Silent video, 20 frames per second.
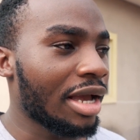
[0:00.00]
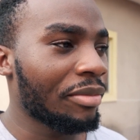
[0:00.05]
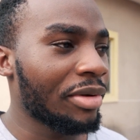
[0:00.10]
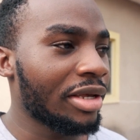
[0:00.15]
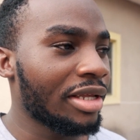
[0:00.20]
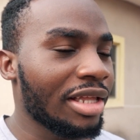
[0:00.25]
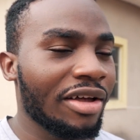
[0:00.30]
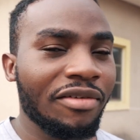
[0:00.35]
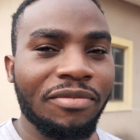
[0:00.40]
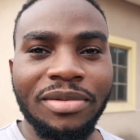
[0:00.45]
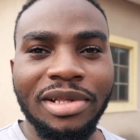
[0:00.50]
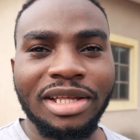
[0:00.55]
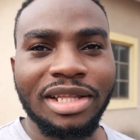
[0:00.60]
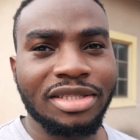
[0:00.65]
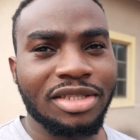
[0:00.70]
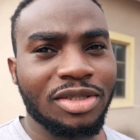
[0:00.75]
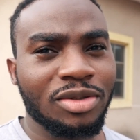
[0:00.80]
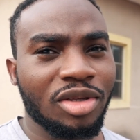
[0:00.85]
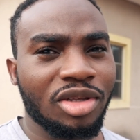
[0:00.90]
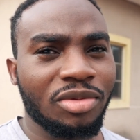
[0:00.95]
I mean, I've
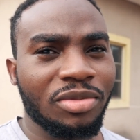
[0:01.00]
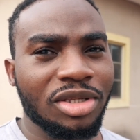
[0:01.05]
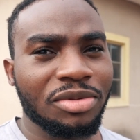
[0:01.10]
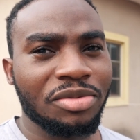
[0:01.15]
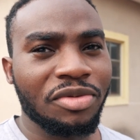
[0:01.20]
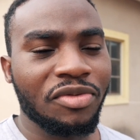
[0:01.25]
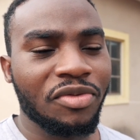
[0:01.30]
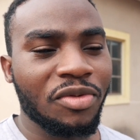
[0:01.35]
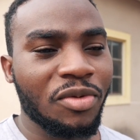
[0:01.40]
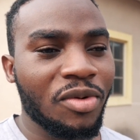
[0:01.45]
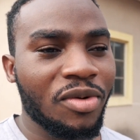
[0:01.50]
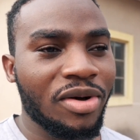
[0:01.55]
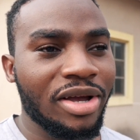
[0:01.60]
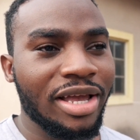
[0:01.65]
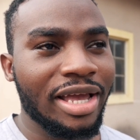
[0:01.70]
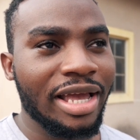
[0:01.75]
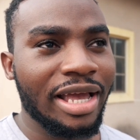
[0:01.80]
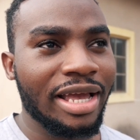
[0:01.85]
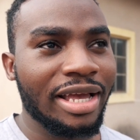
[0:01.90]
played at these tournaments before,